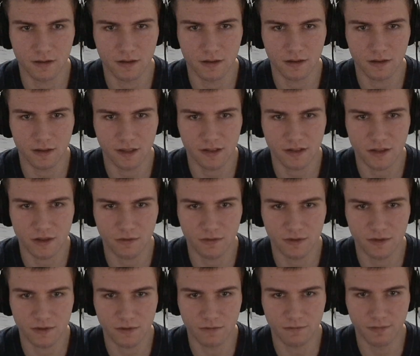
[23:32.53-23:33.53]
Let's go
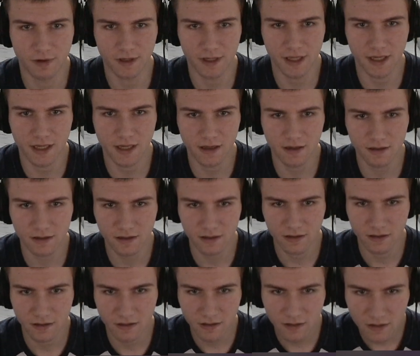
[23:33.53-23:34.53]
to Buddy again.
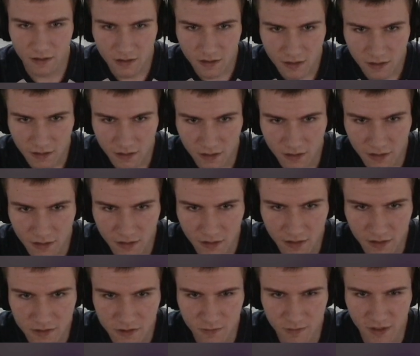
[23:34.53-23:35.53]
It
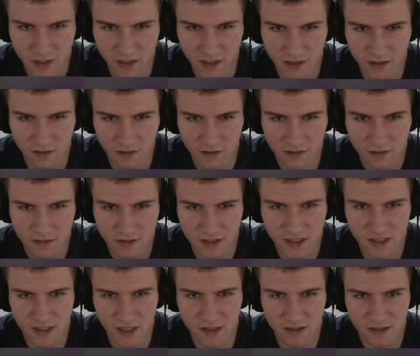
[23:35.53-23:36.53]
should be in here.
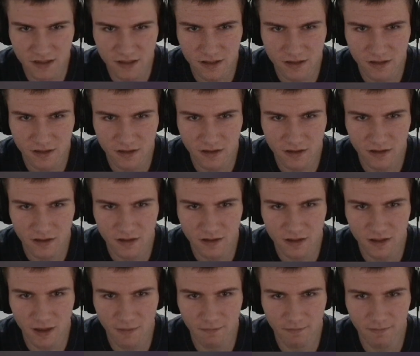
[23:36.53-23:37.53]
Dsets.
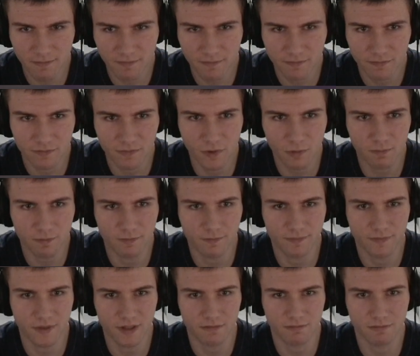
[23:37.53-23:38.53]
Yep. Nope.
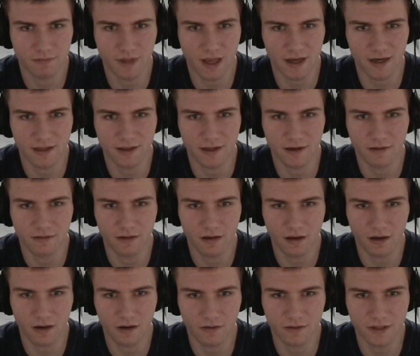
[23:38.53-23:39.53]
Not in there.
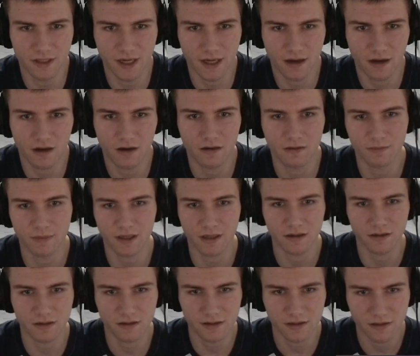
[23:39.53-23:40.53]
Oh, did I? Oh my
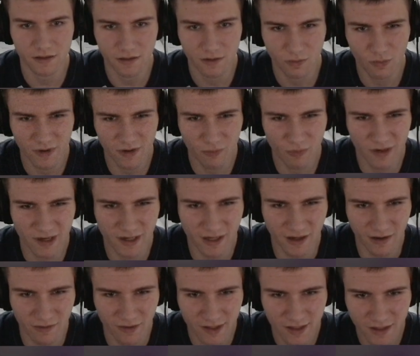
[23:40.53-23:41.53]
gosh. Where'd it go?
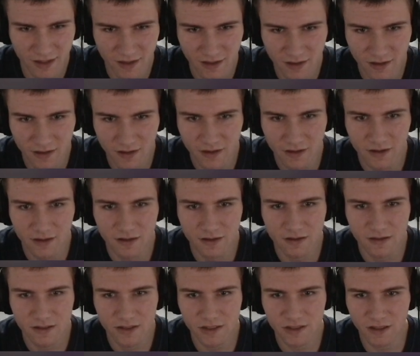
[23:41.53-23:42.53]

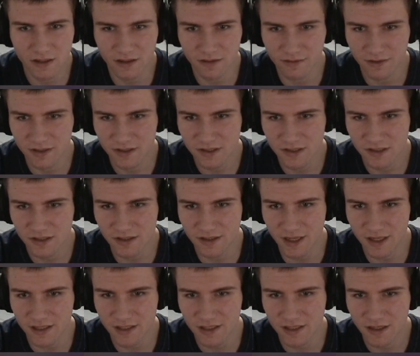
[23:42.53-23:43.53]
Son of a
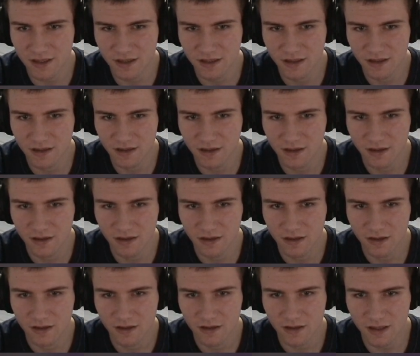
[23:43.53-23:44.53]
snitch.
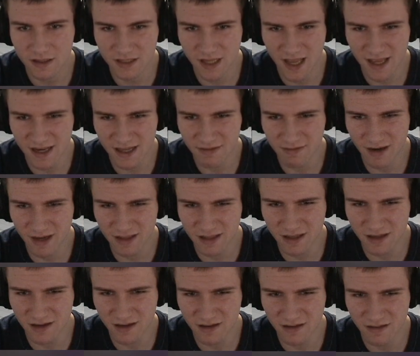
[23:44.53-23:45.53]
Is that it right
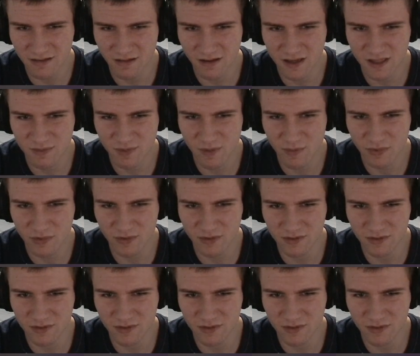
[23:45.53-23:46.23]
there? Experimental.